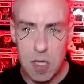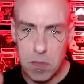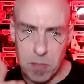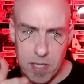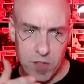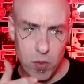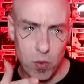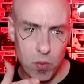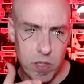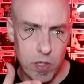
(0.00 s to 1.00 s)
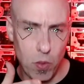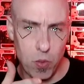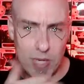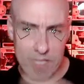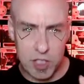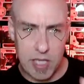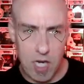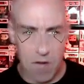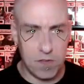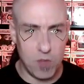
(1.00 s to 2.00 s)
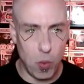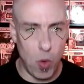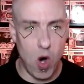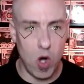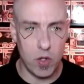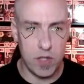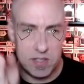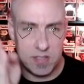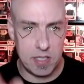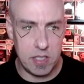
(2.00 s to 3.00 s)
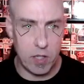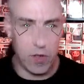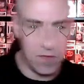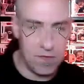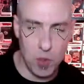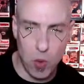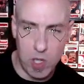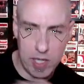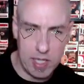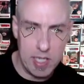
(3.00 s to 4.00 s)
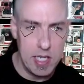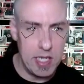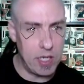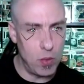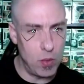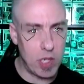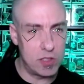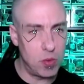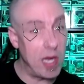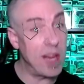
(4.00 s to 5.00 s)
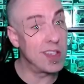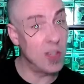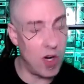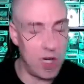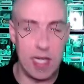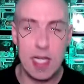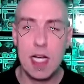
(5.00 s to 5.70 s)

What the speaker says: But if you ricochet it off of a wall or the ceiling or the floor, it can work its way to the target.